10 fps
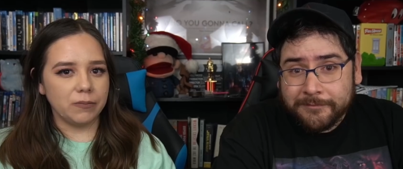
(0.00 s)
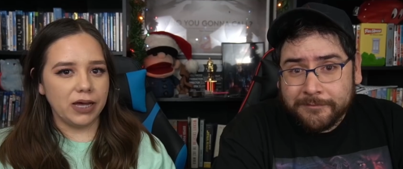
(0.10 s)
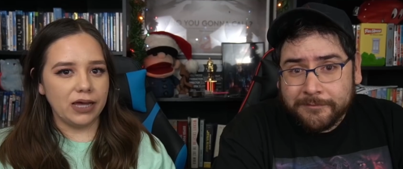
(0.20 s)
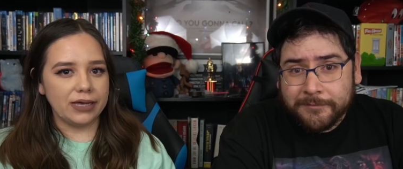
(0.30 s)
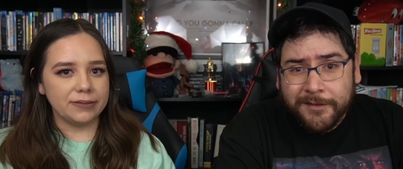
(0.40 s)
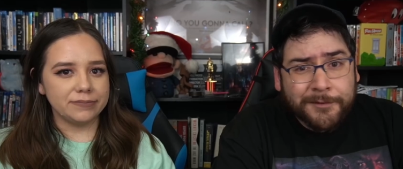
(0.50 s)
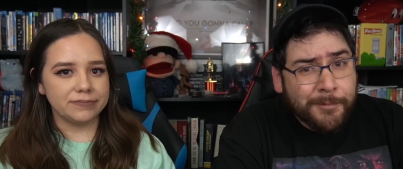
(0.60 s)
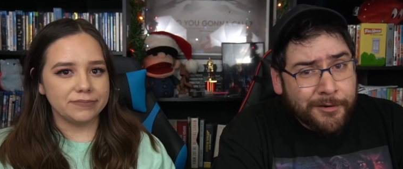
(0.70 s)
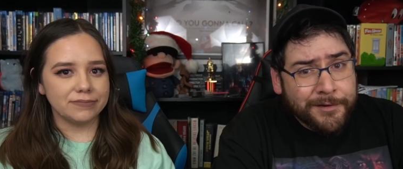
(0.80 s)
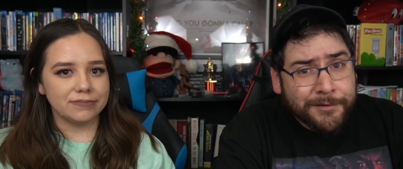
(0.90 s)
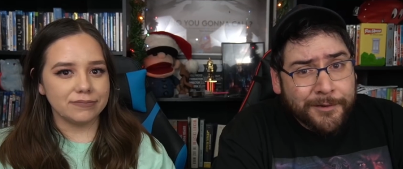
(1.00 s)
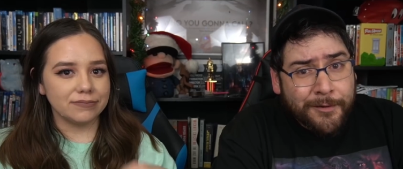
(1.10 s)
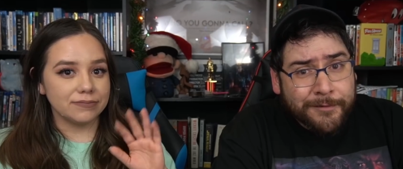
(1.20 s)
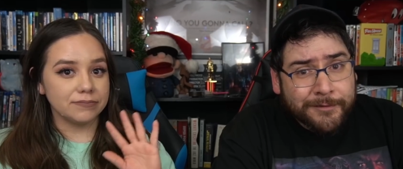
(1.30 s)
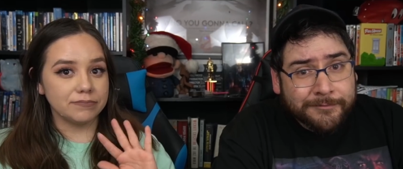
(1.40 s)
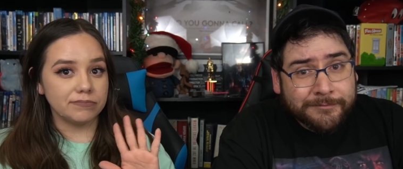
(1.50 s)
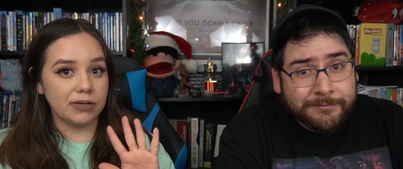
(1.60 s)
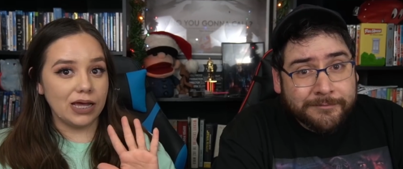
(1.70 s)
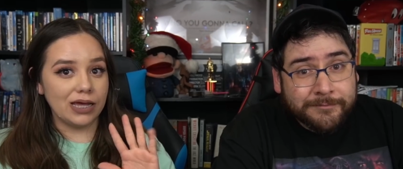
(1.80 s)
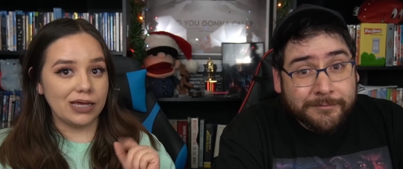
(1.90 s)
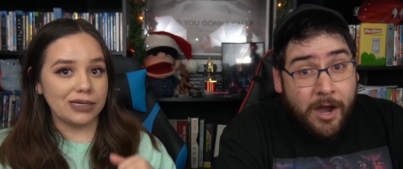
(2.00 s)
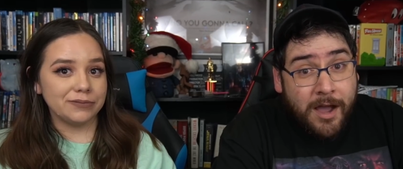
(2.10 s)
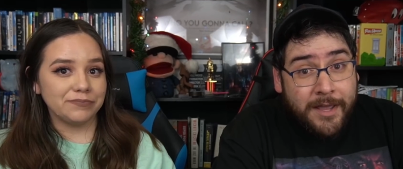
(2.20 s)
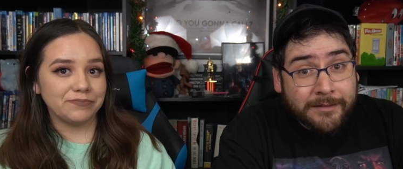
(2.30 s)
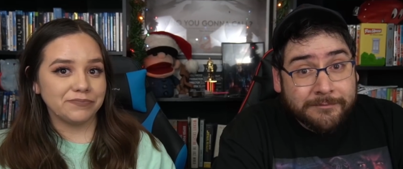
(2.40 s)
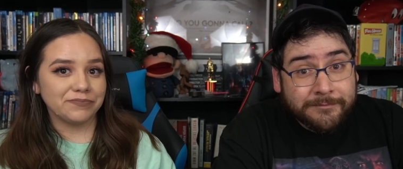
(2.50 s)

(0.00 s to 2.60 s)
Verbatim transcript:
Speaker 1: goodbye. This
Speaker 2: party is over. Bye. Bye.